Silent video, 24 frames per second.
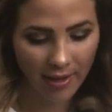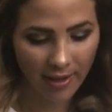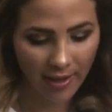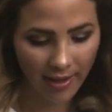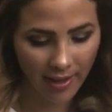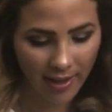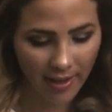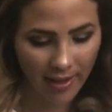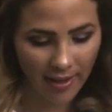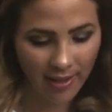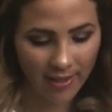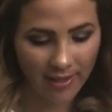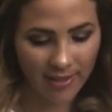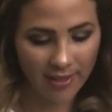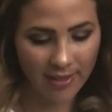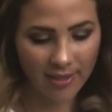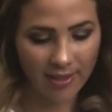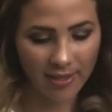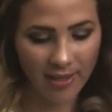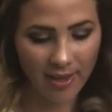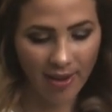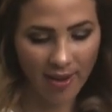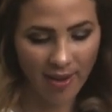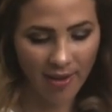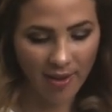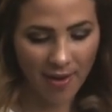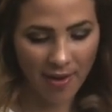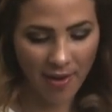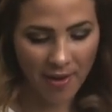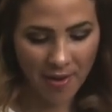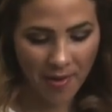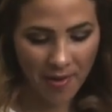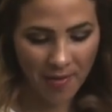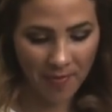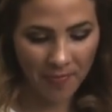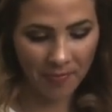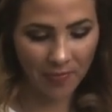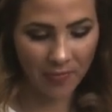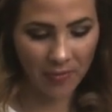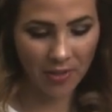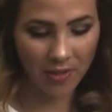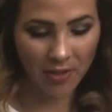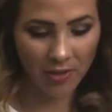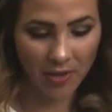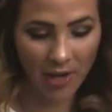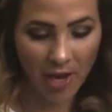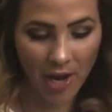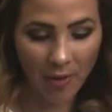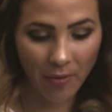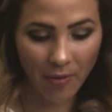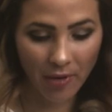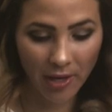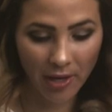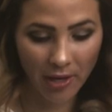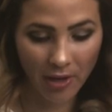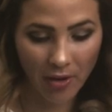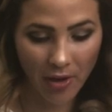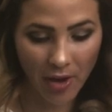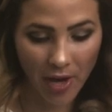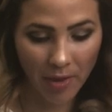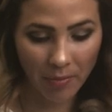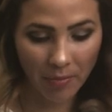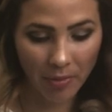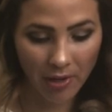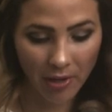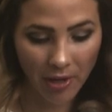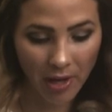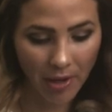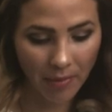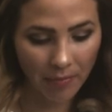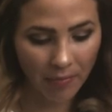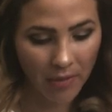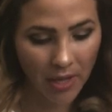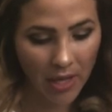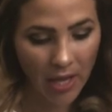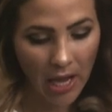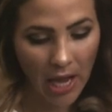And so now we're gonna go ahead and put it on.